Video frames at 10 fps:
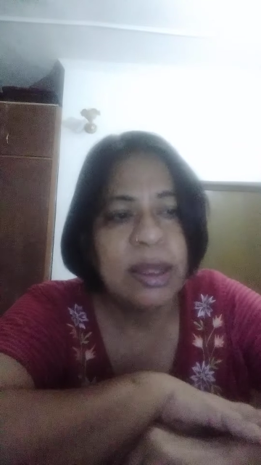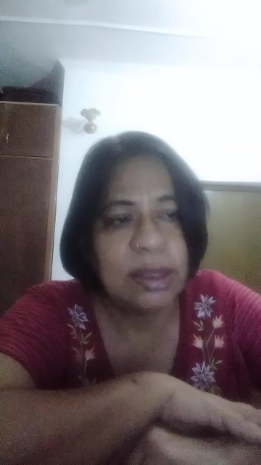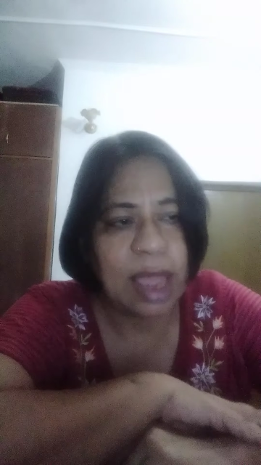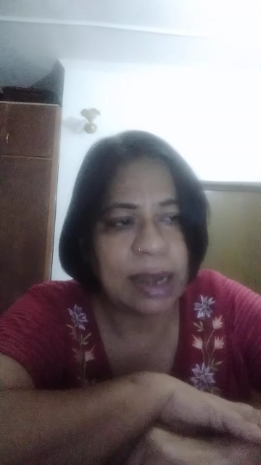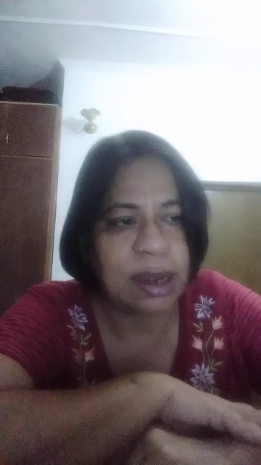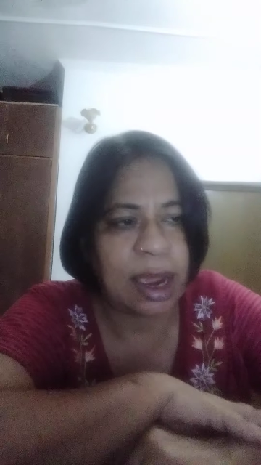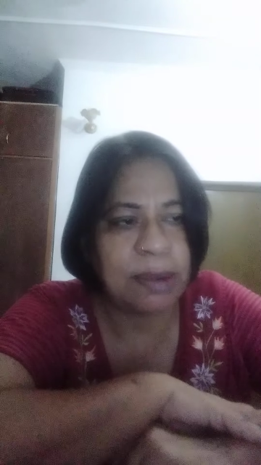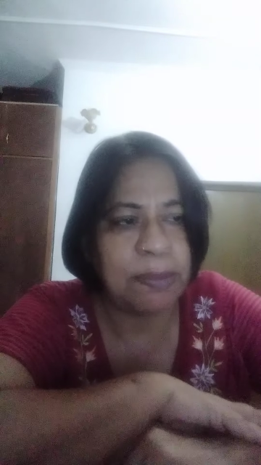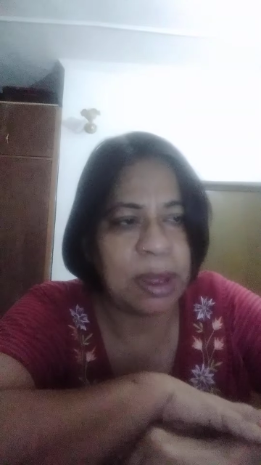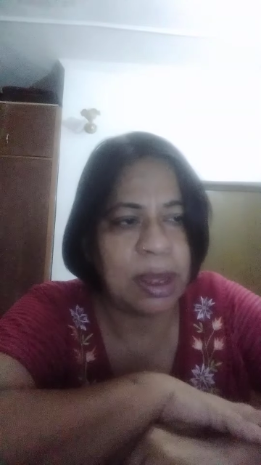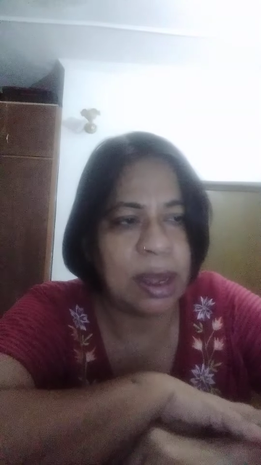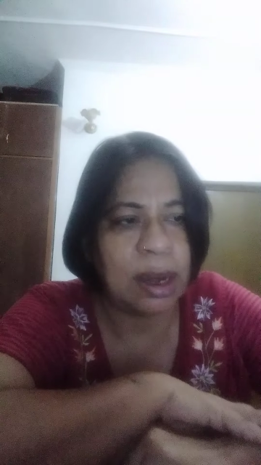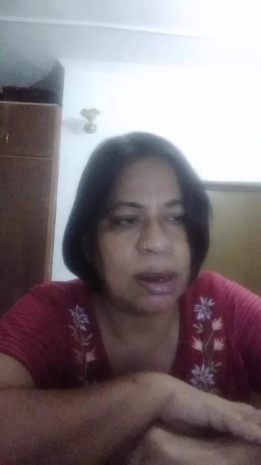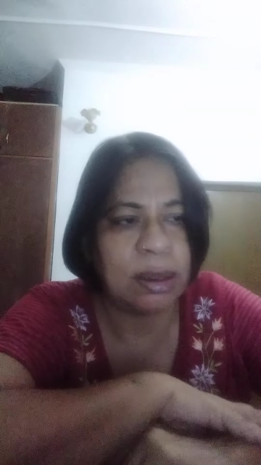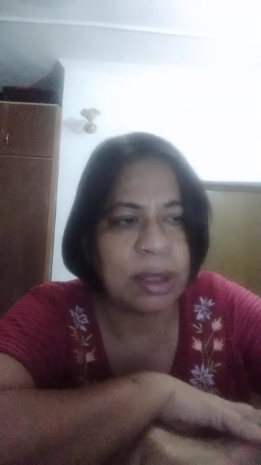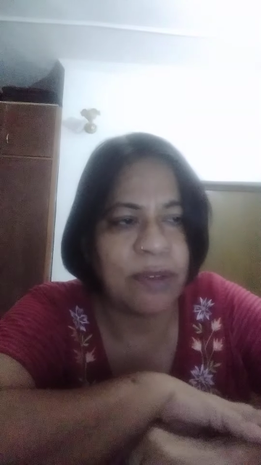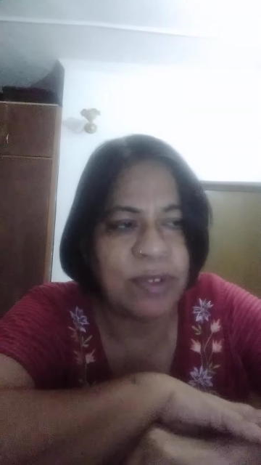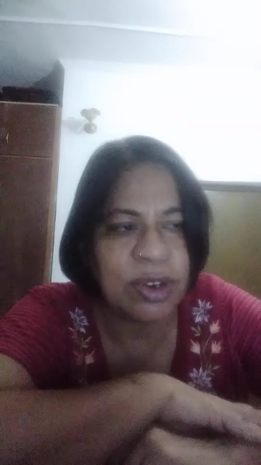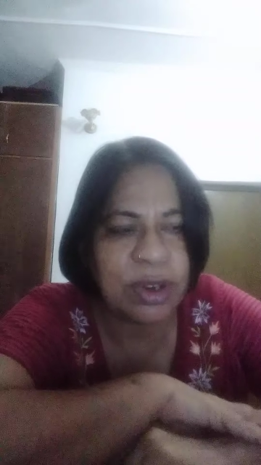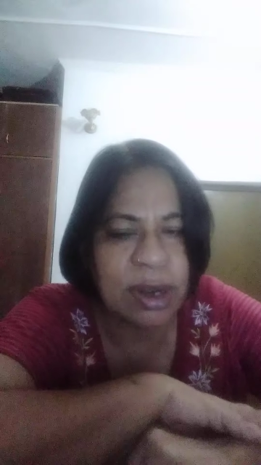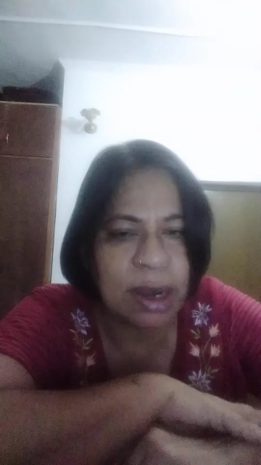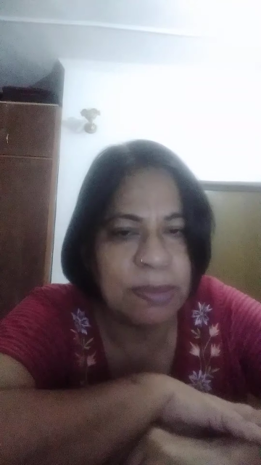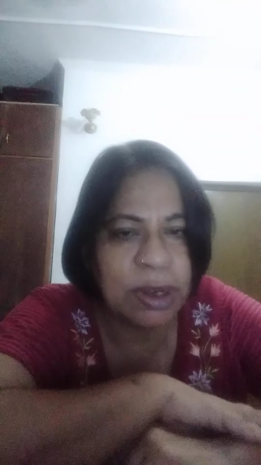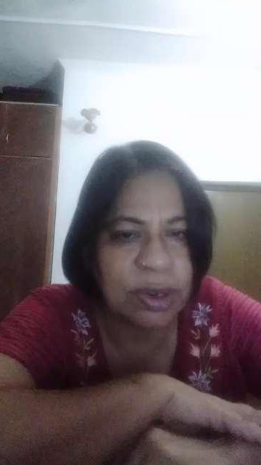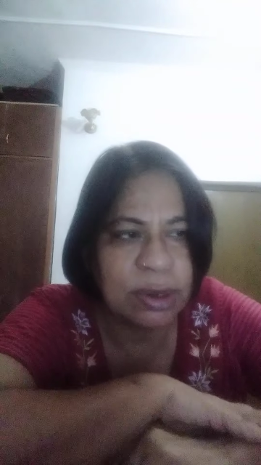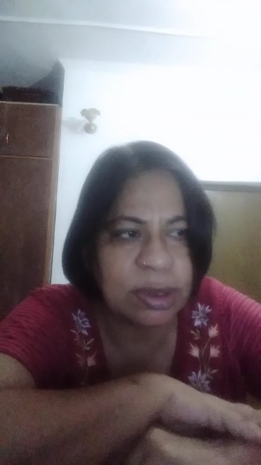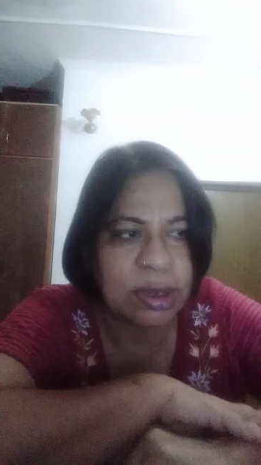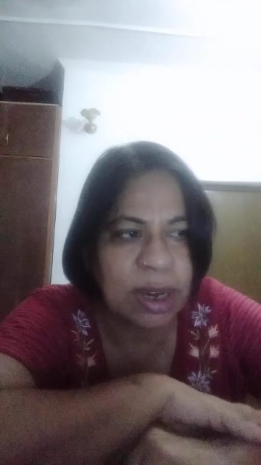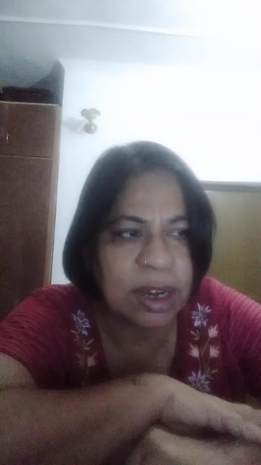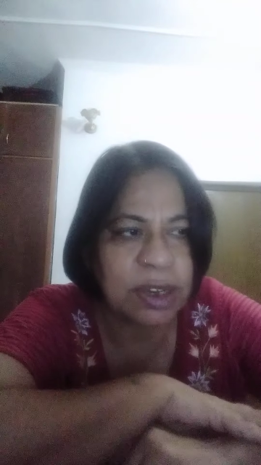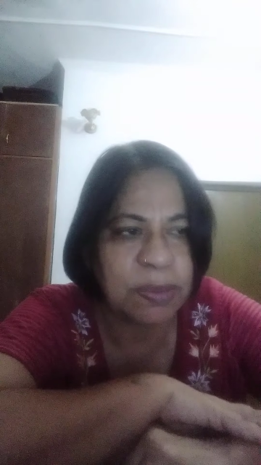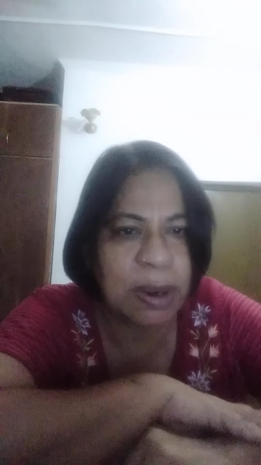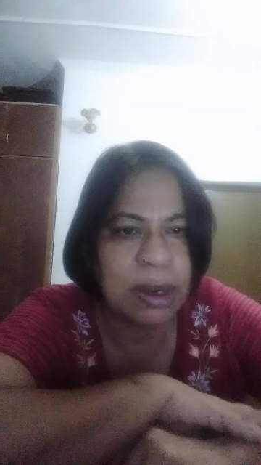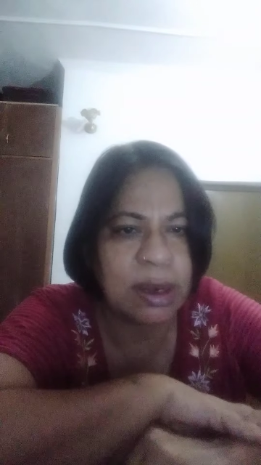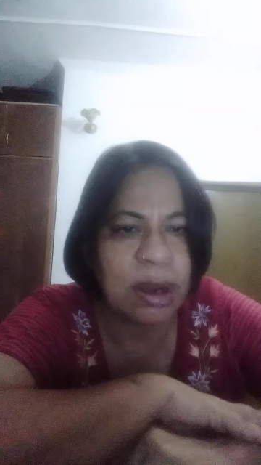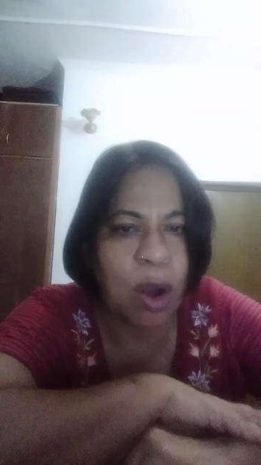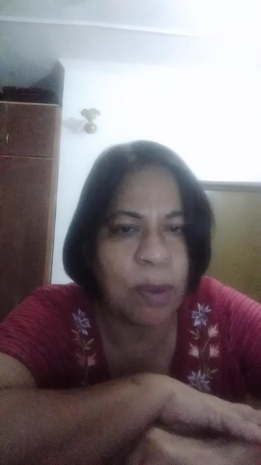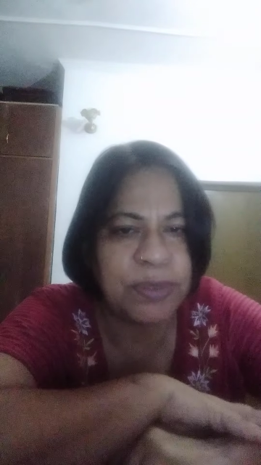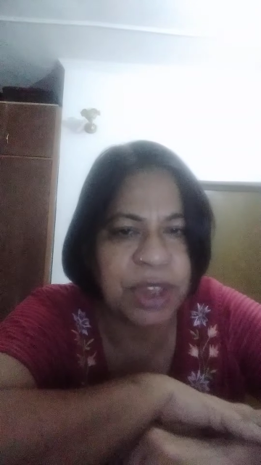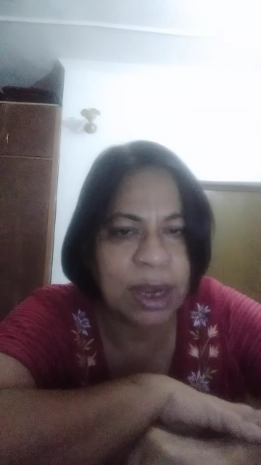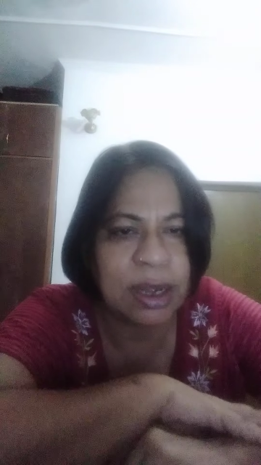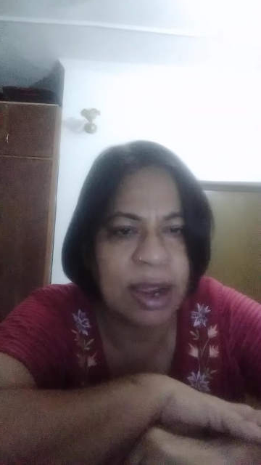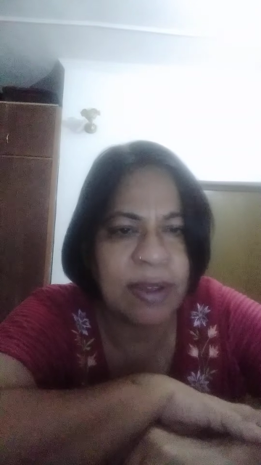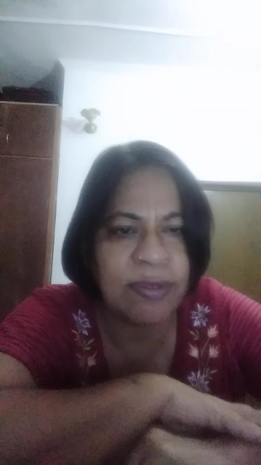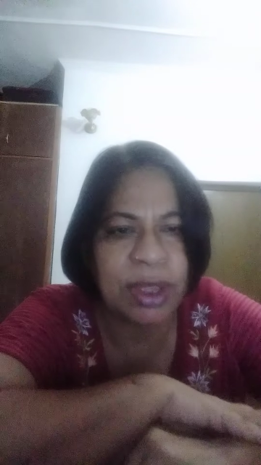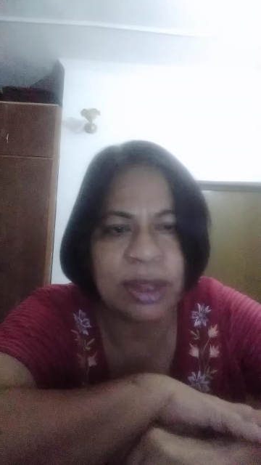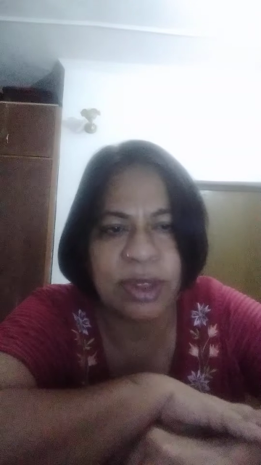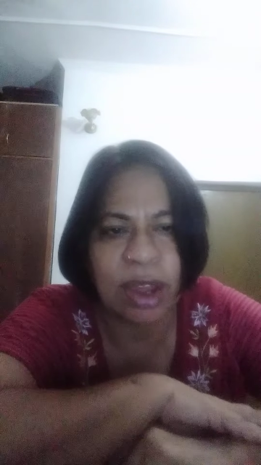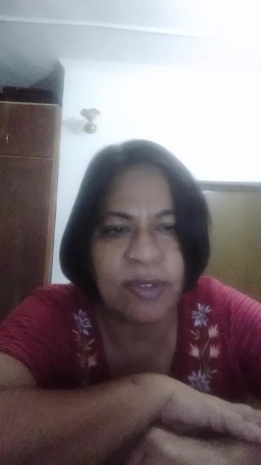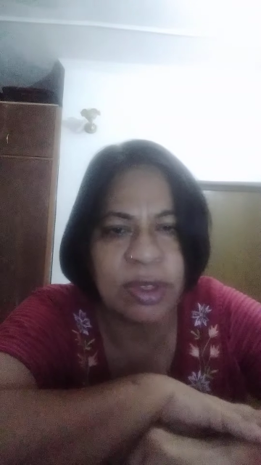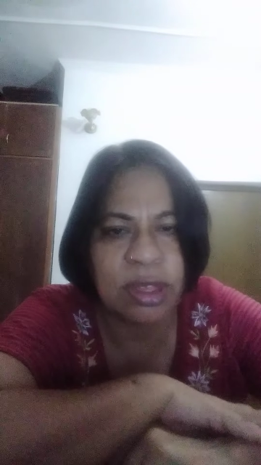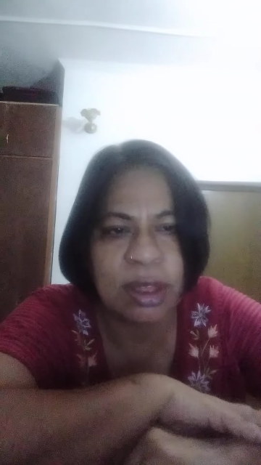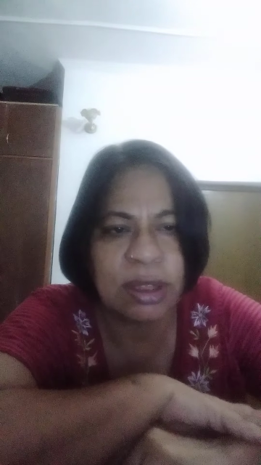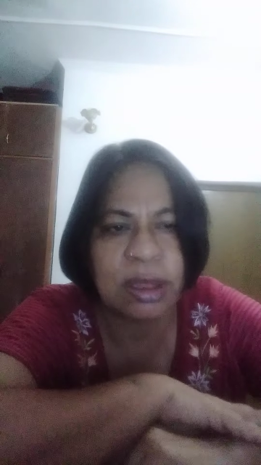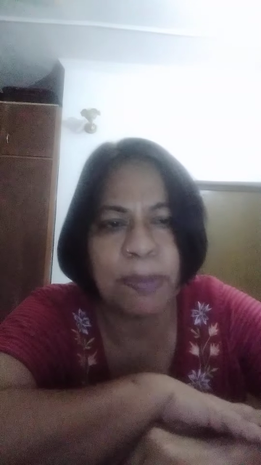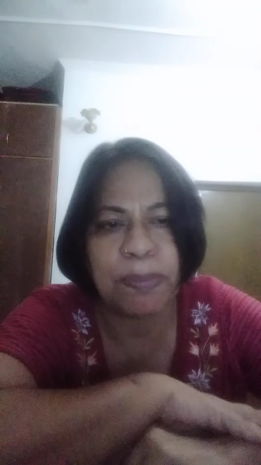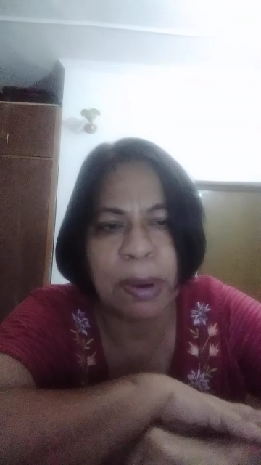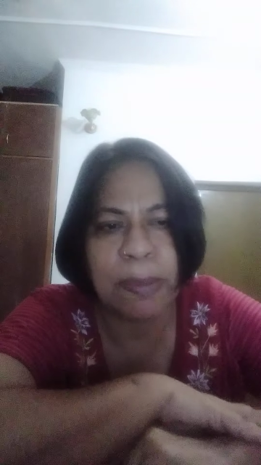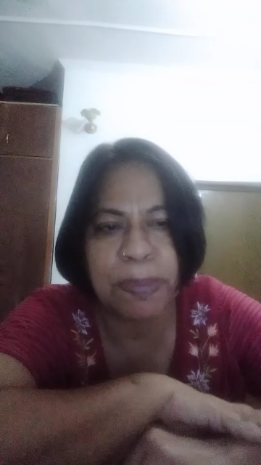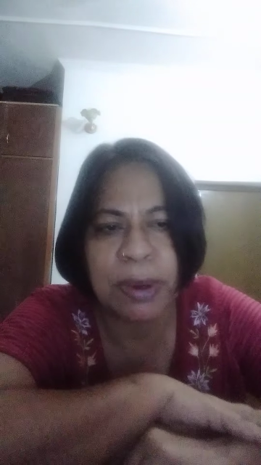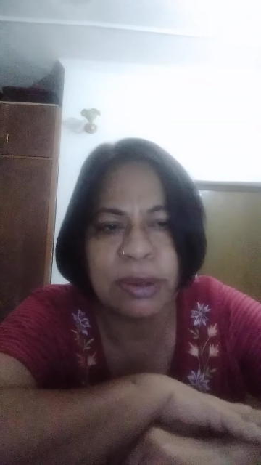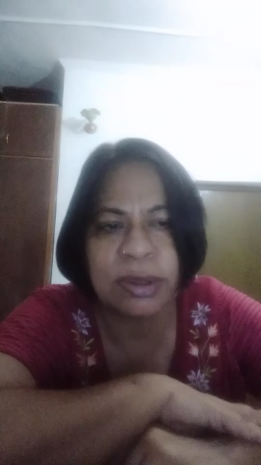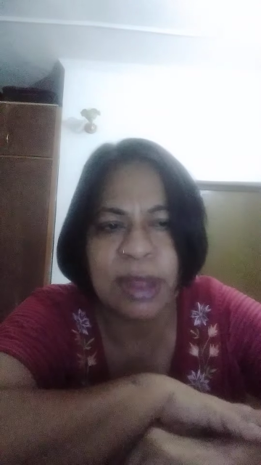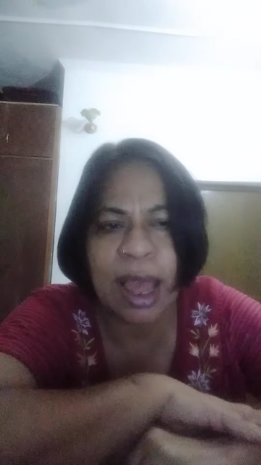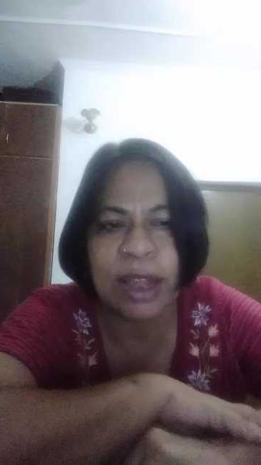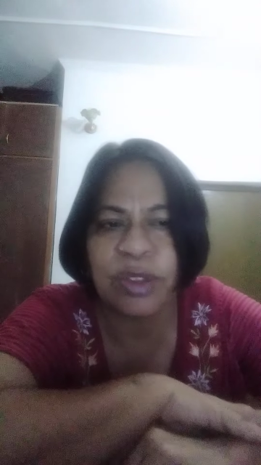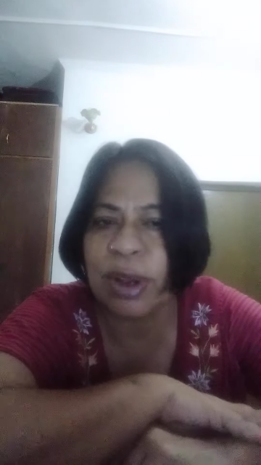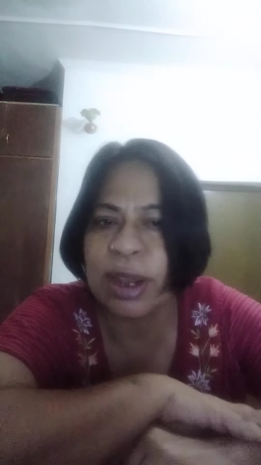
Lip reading: That can be the vision and mission statement, objective, the services, the purpose, as well